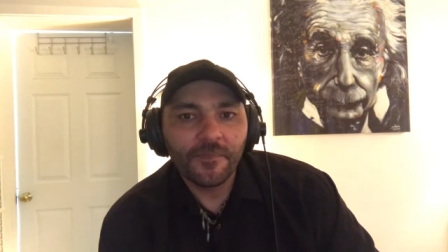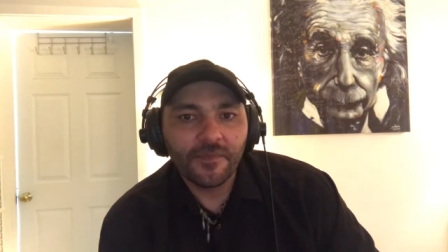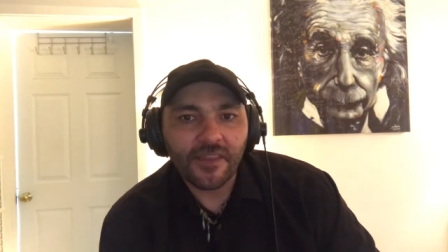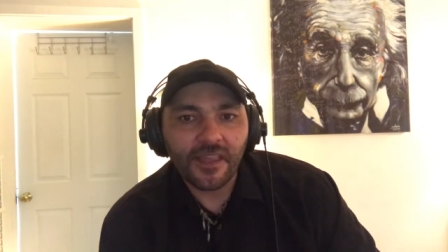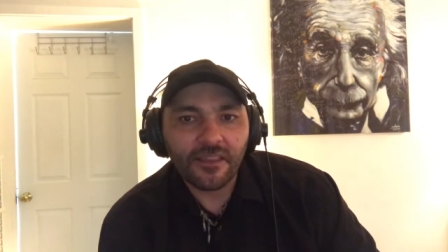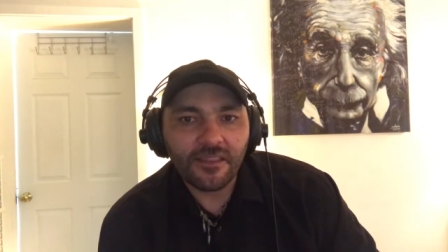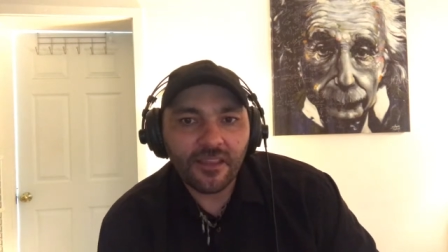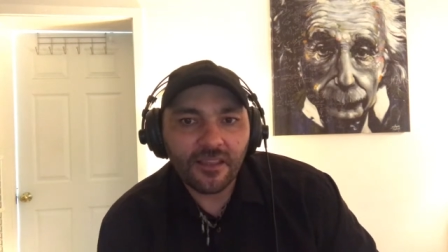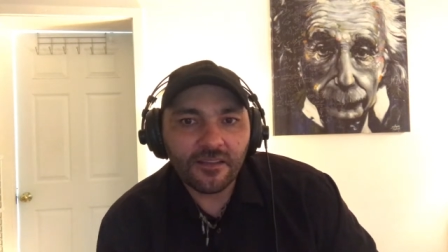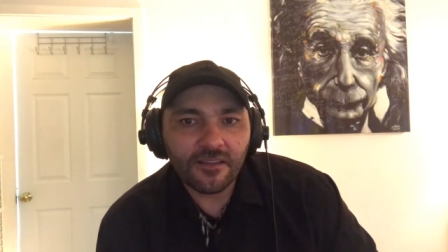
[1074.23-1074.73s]

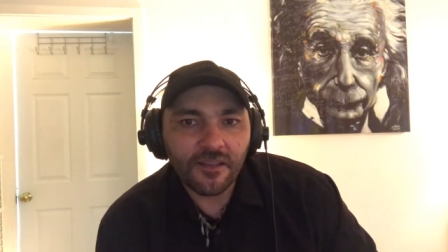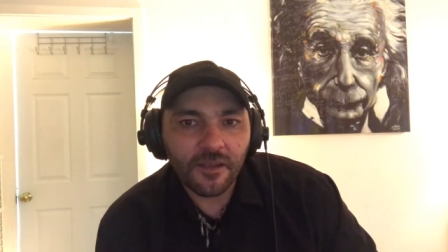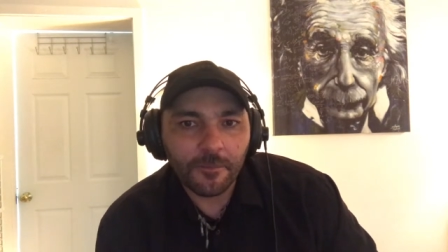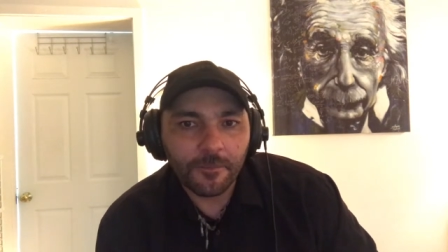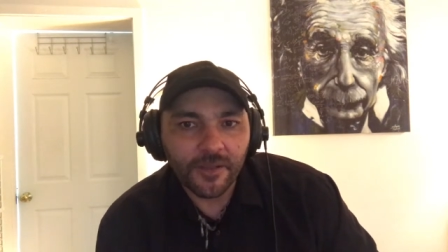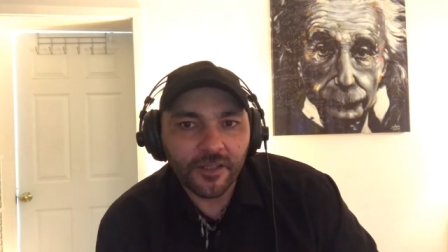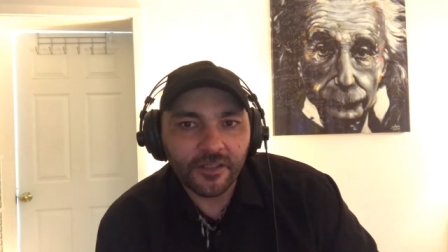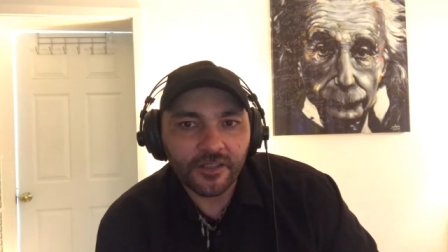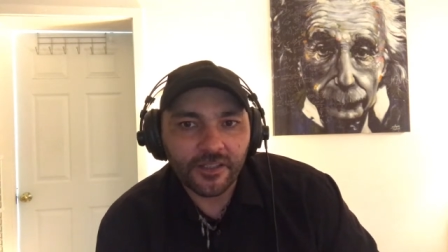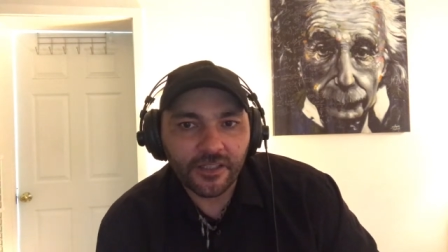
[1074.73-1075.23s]
They think the
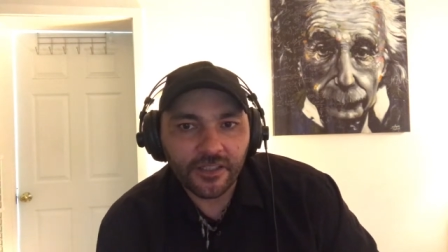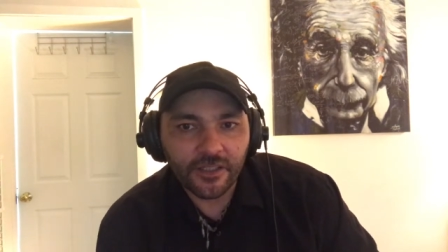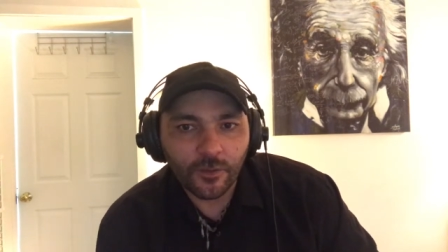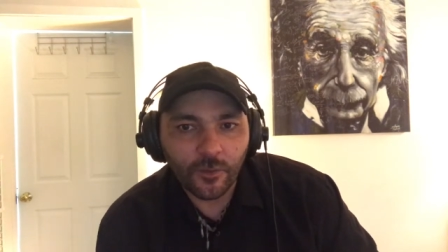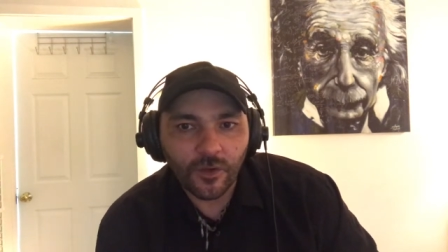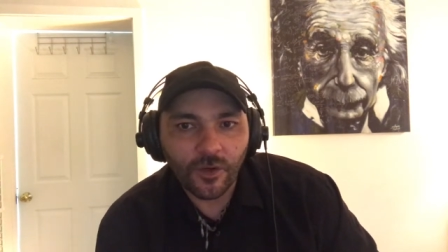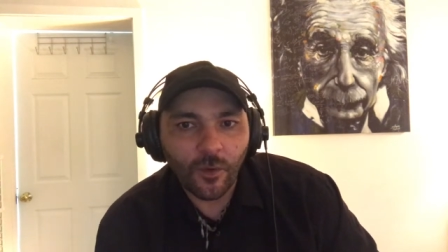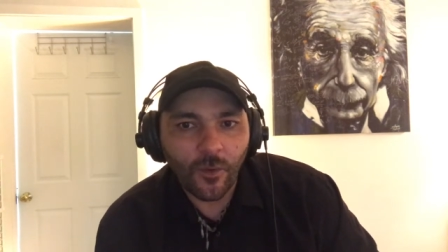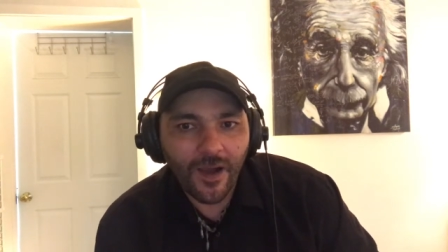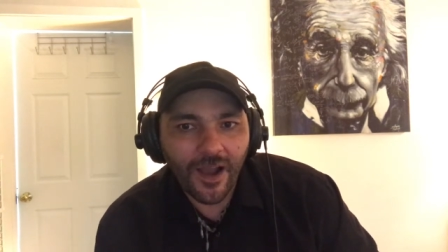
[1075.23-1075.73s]
ability to
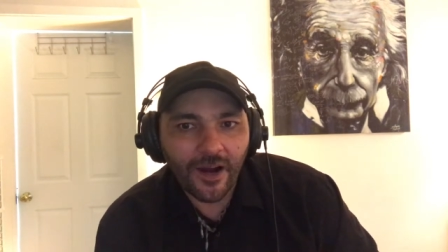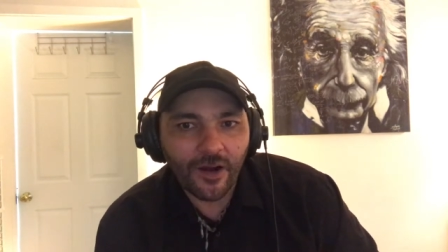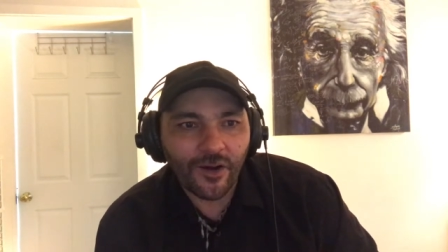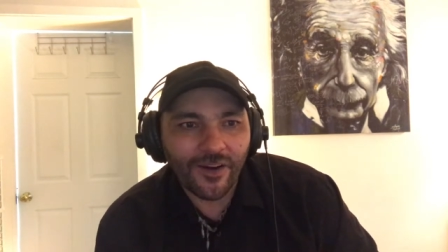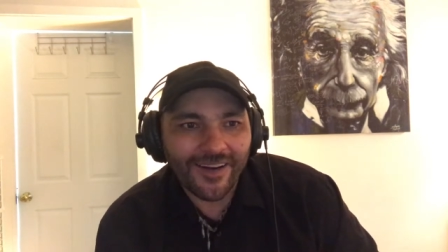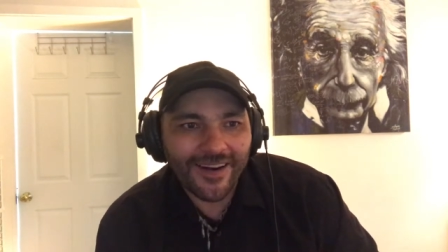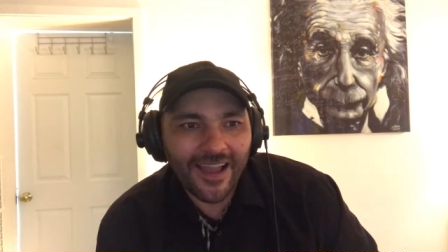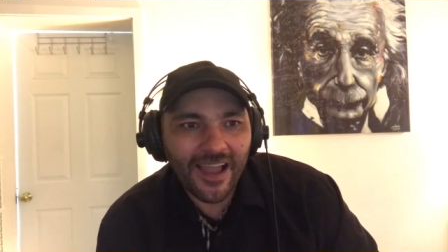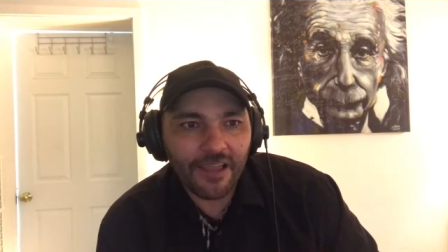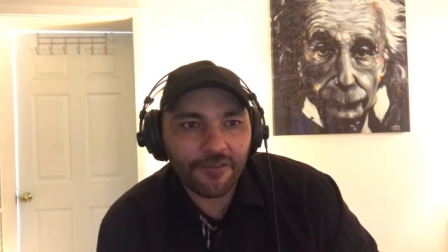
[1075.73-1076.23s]
acquire
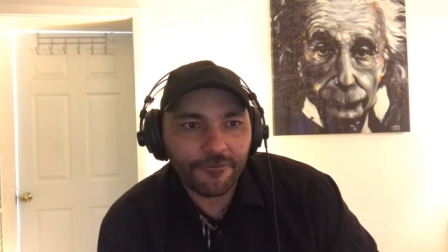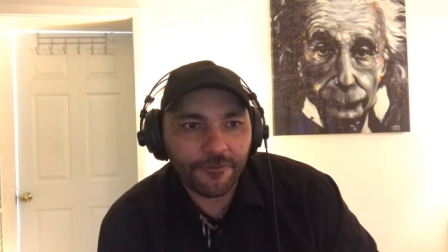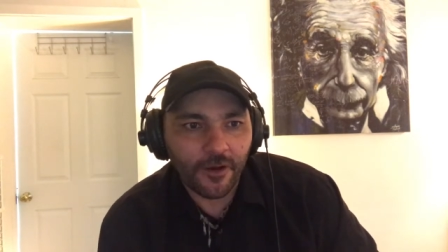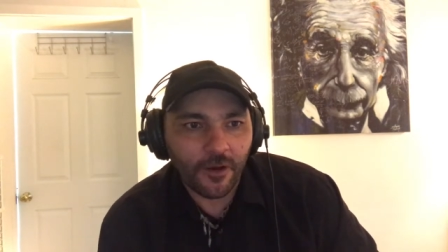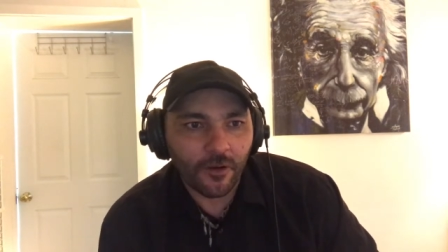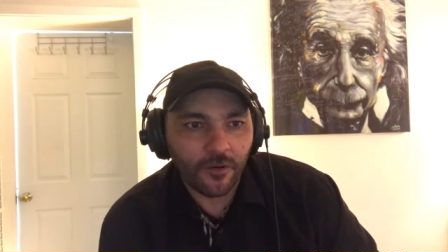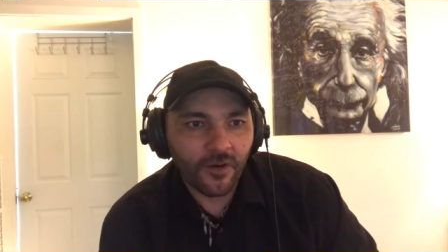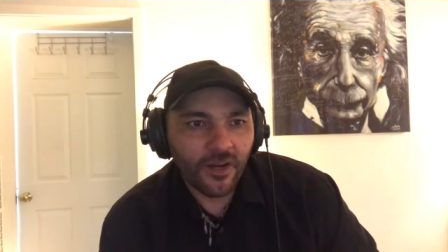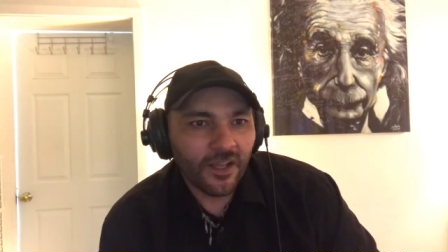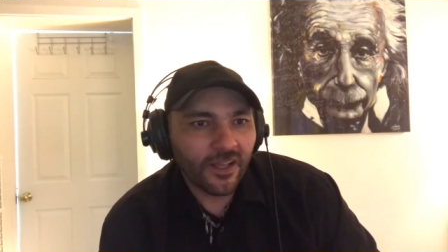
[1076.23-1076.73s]
an
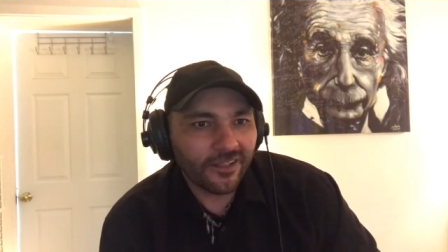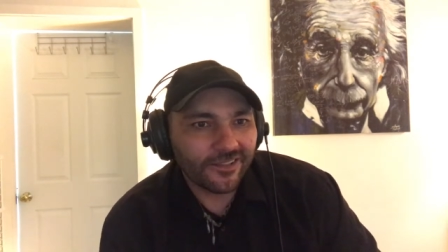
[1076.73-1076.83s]
iPhone